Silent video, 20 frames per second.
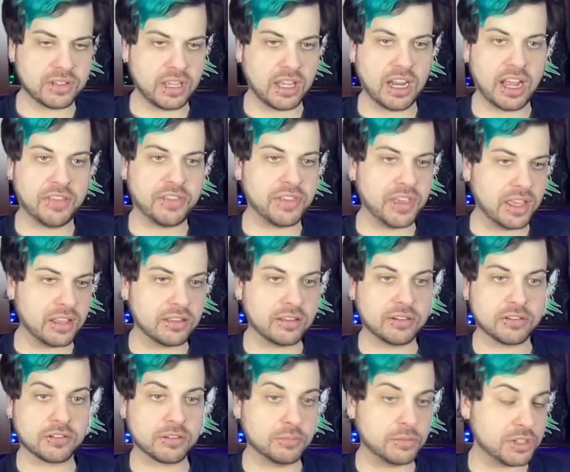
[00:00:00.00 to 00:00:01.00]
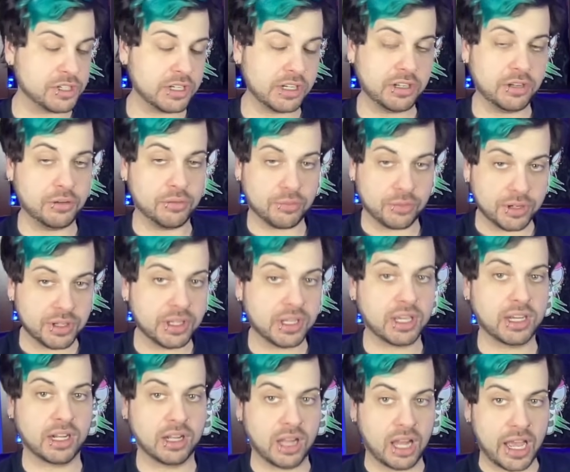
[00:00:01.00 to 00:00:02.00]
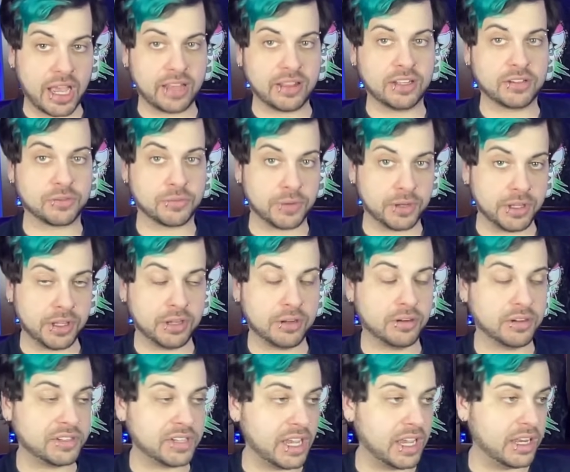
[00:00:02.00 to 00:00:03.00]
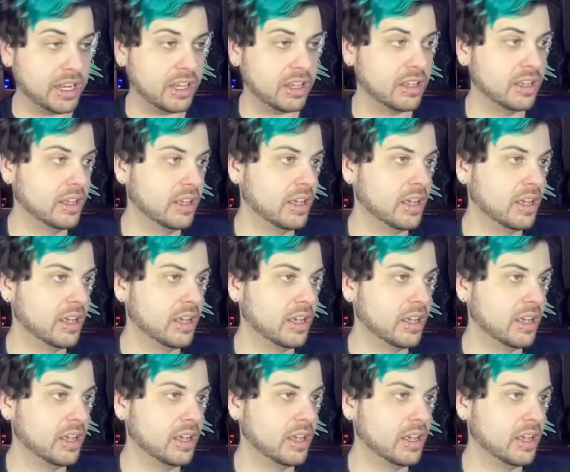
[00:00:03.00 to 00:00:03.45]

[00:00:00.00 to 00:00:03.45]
and I think there's some shit you're really gonna like that's really entertaining